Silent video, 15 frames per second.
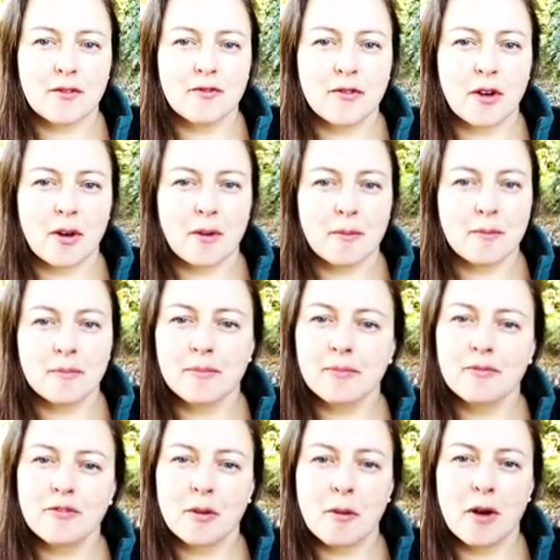
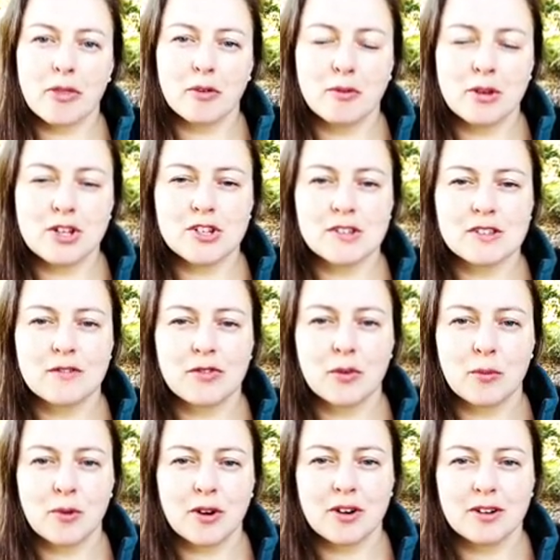from other regions of the
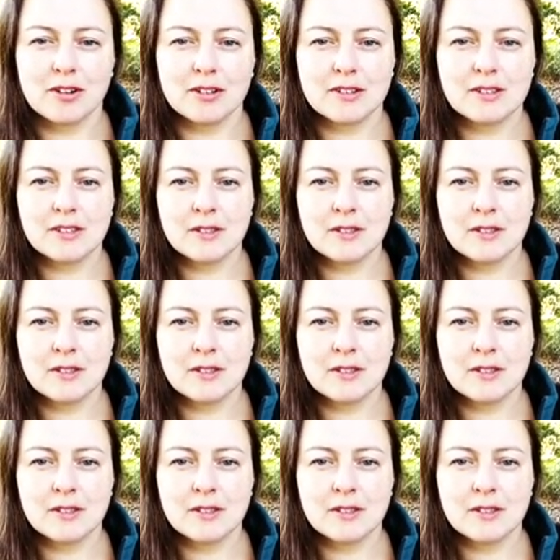world.